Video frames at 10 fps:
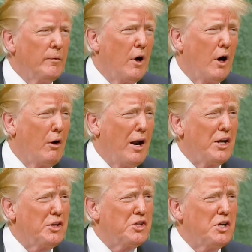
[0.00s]
are
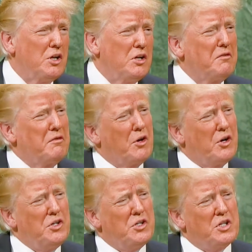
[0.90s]
as
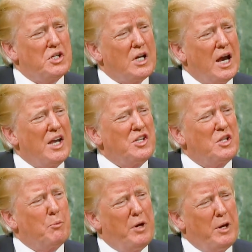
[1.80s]
diverse as
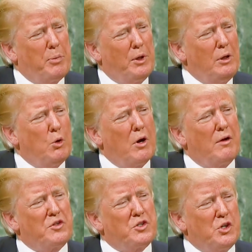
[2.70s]
the people who
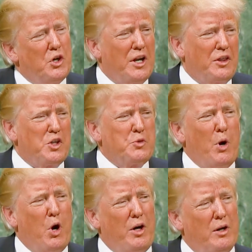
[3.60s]
have stood at this
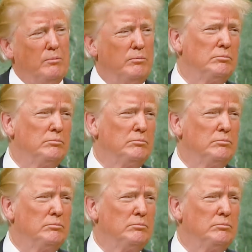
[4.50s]
podium